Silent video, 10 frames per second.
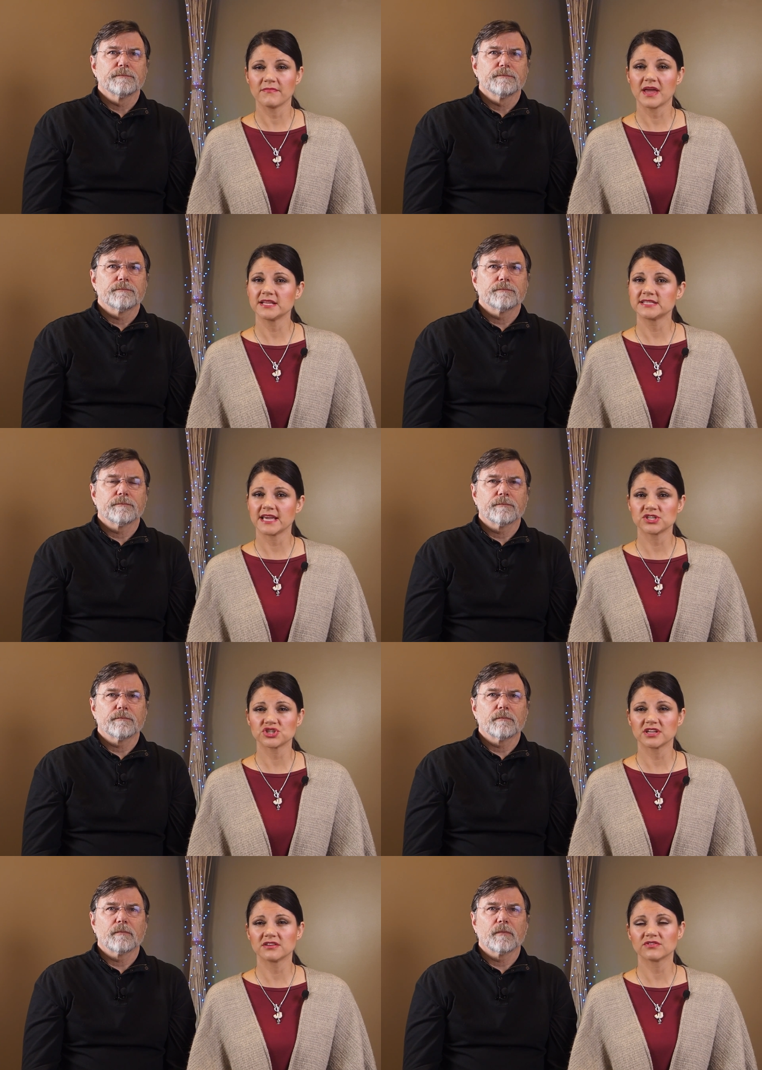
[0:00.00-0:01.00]

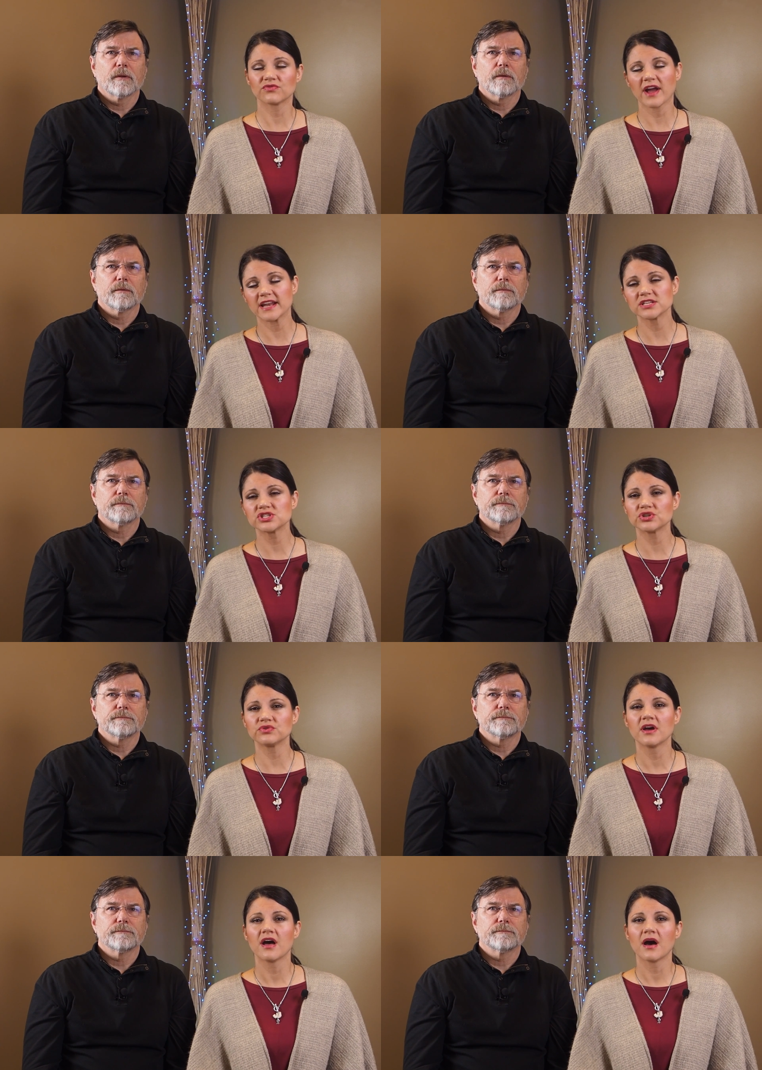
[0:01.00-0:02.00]
Speaker 1: meditation,
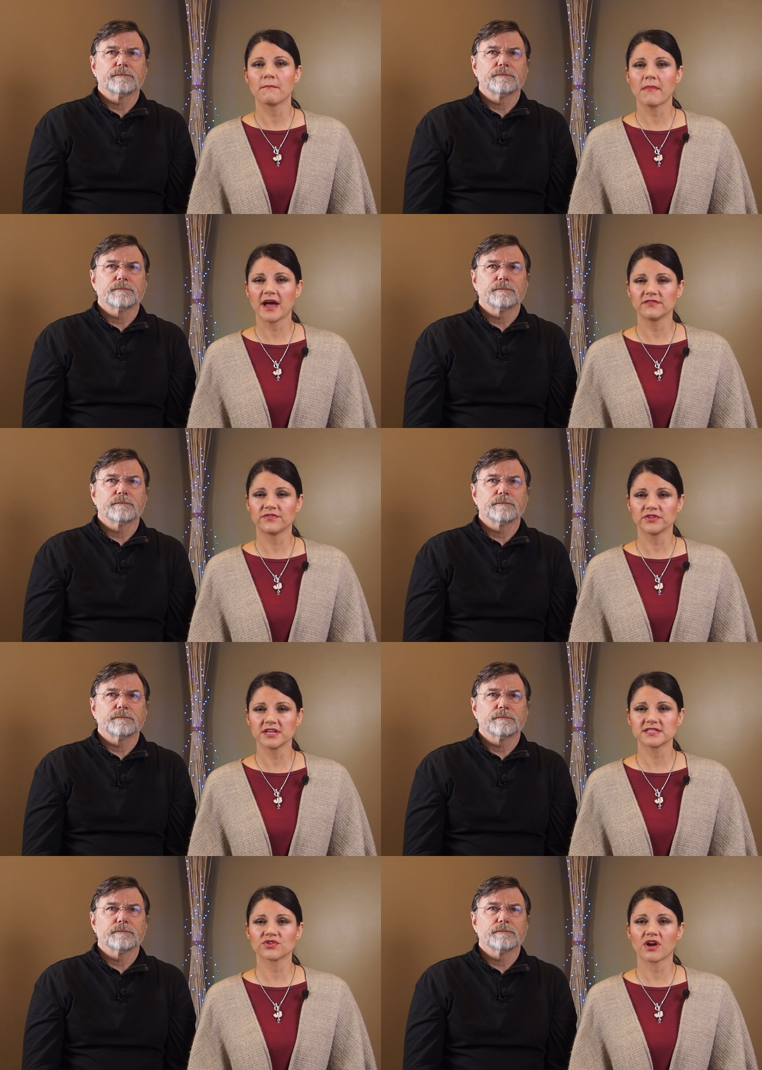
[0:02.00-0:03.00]
gratitude,
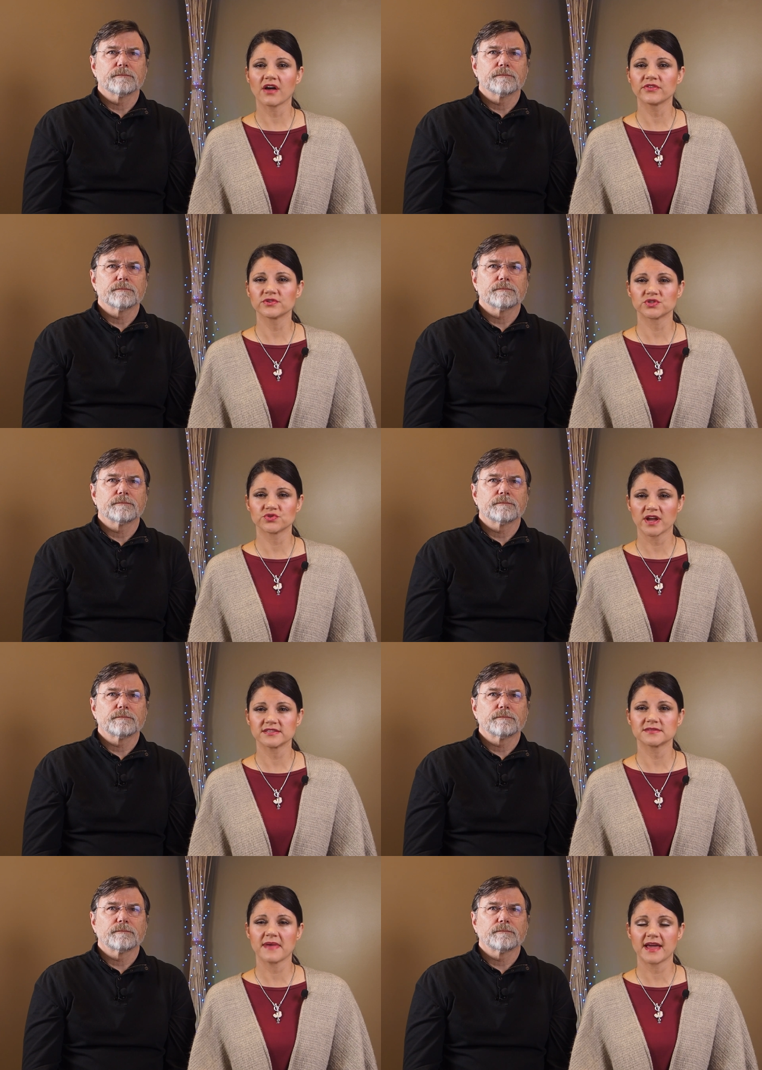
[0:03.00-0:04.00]
mindfulness, or other
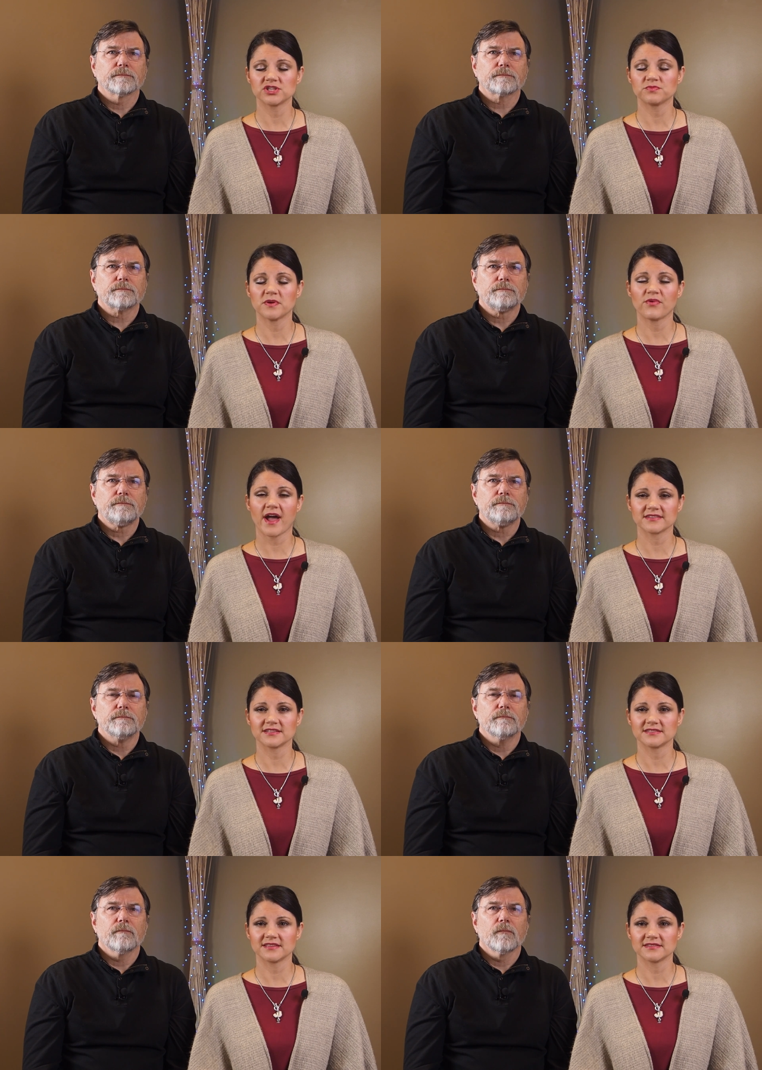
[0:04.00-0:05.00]
stress management
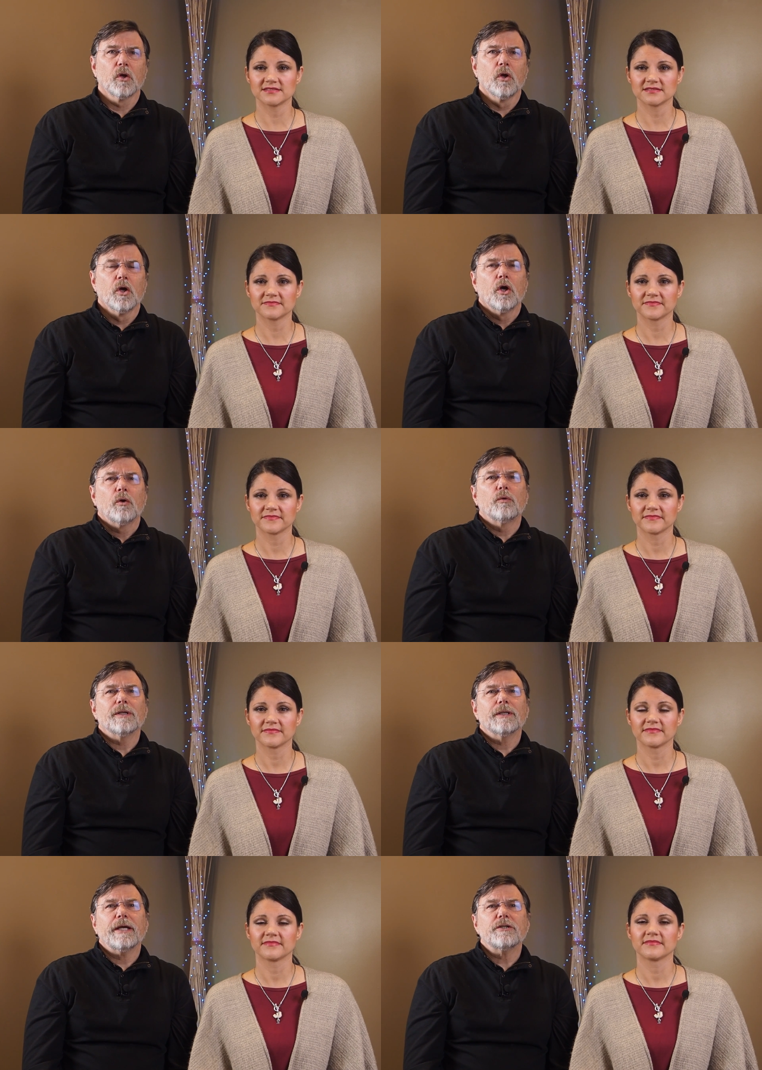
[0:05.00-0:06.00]
practices.
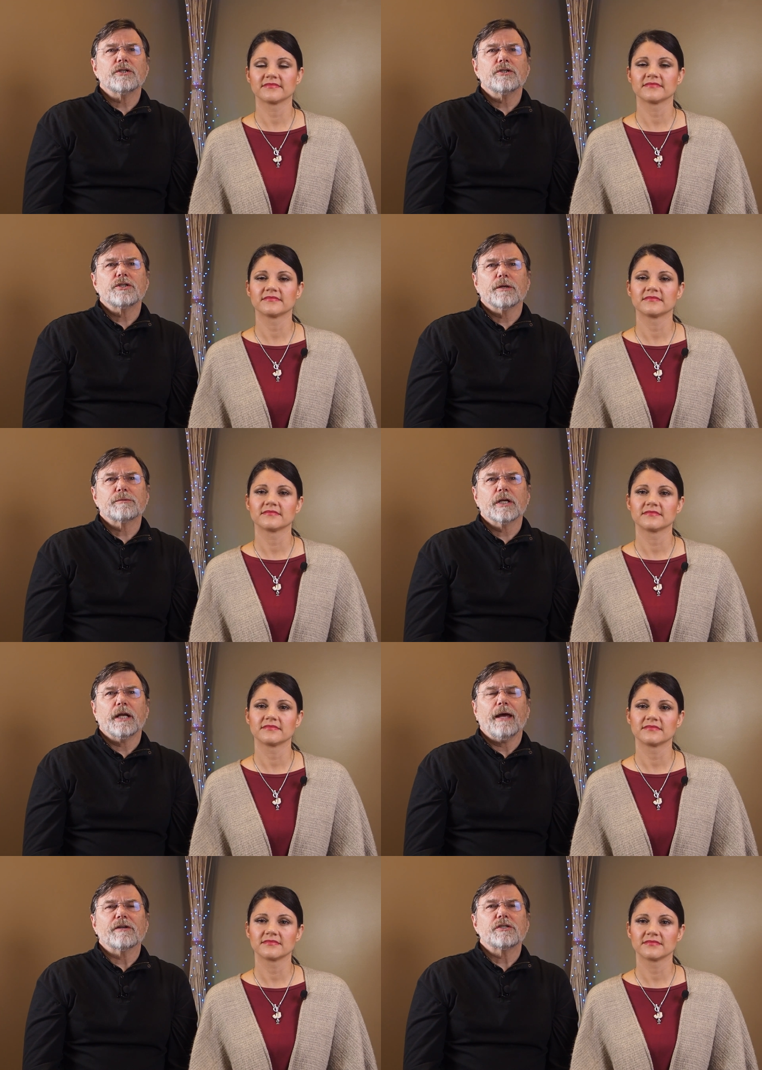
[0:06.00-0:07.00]
Speaker 2: Relationships
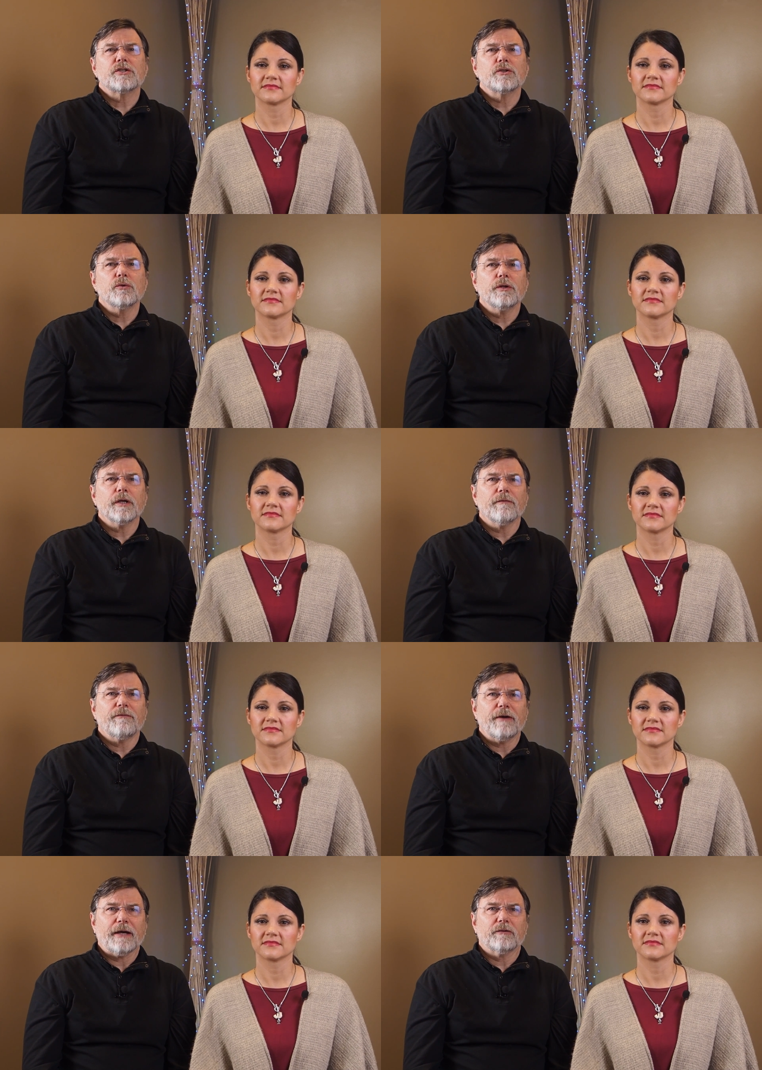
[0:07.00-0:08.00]
can have a soothing
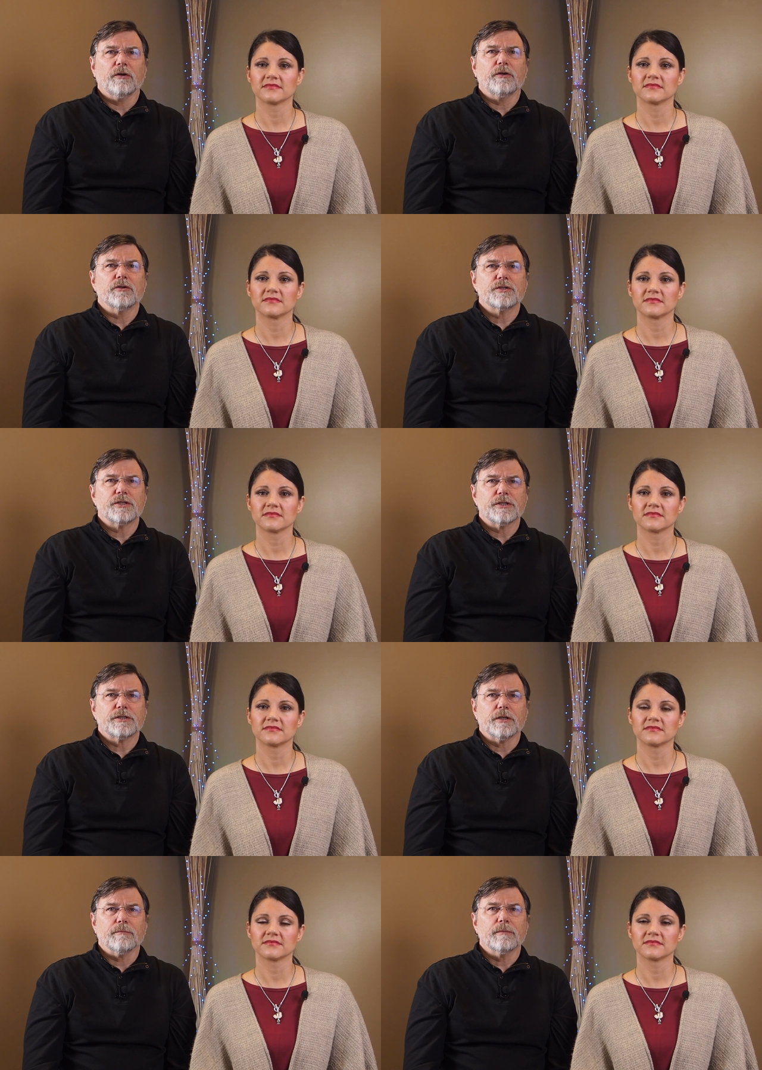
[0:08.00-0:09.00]
effect on your
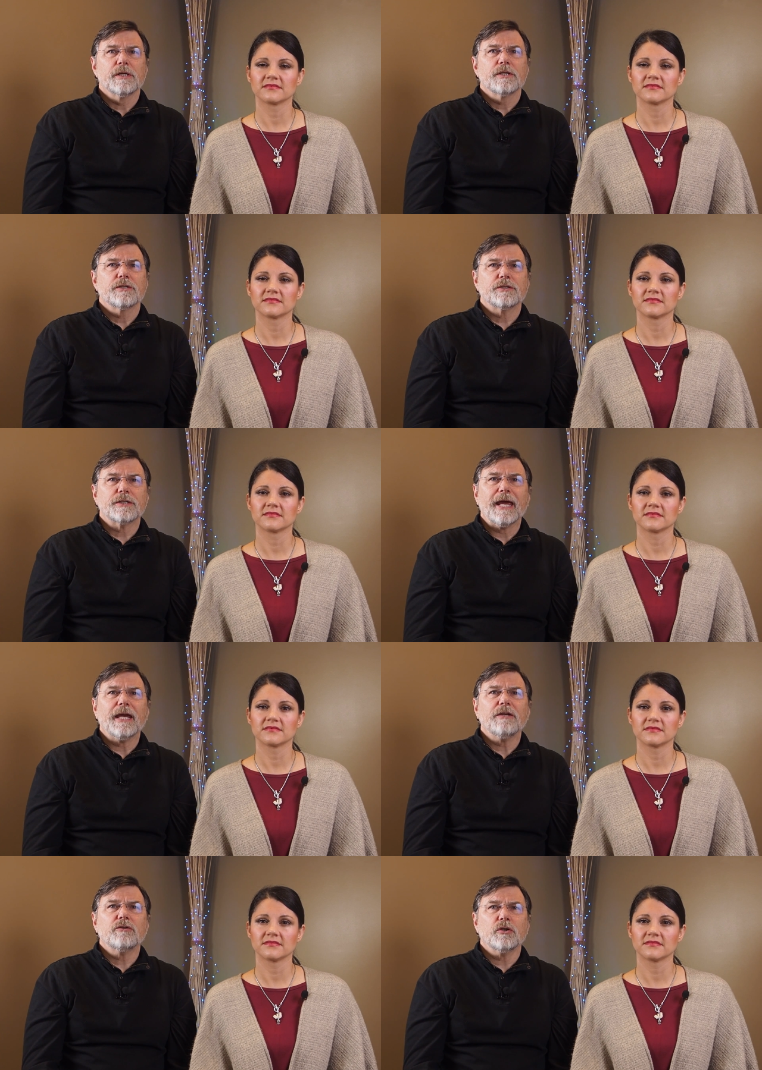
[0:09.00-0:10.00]
system.
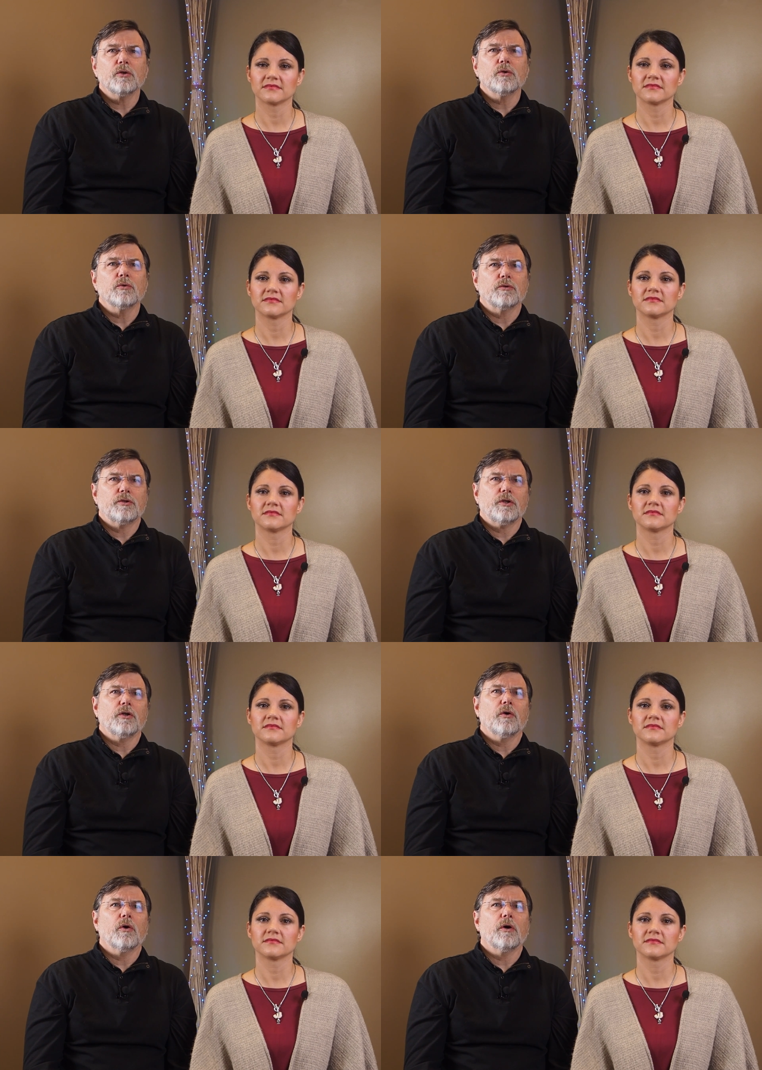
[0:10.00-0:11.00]
Stay tuned to
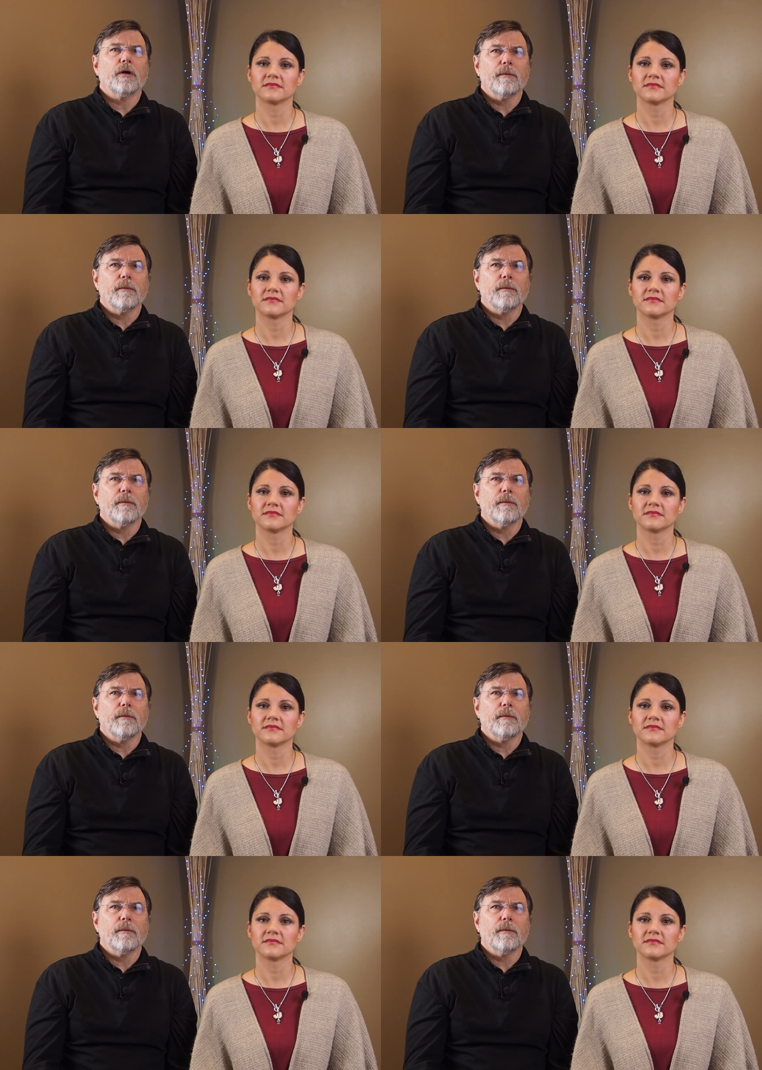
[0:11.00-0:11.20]
your